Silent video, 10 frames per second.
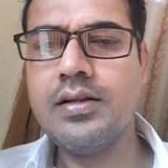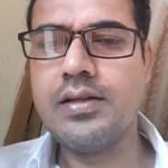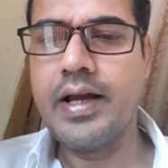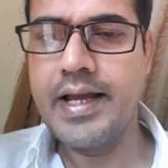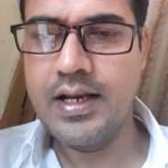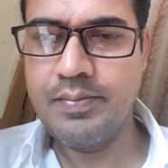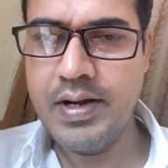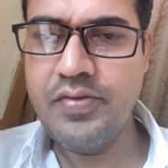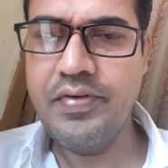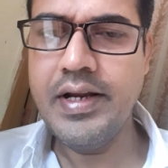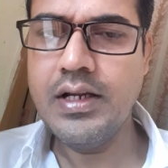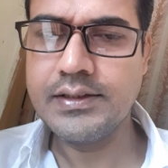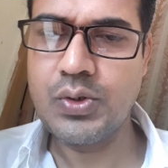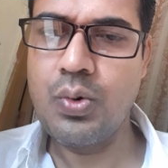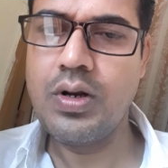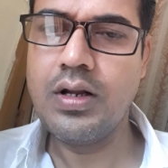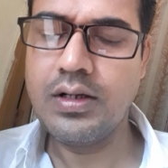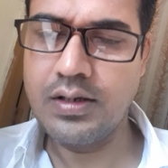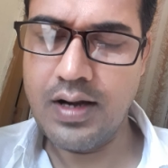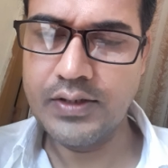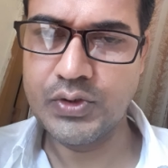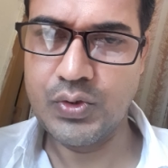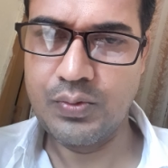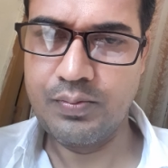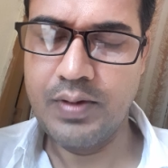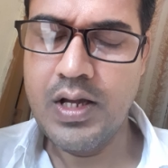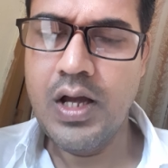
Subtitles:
the elementary school classroom,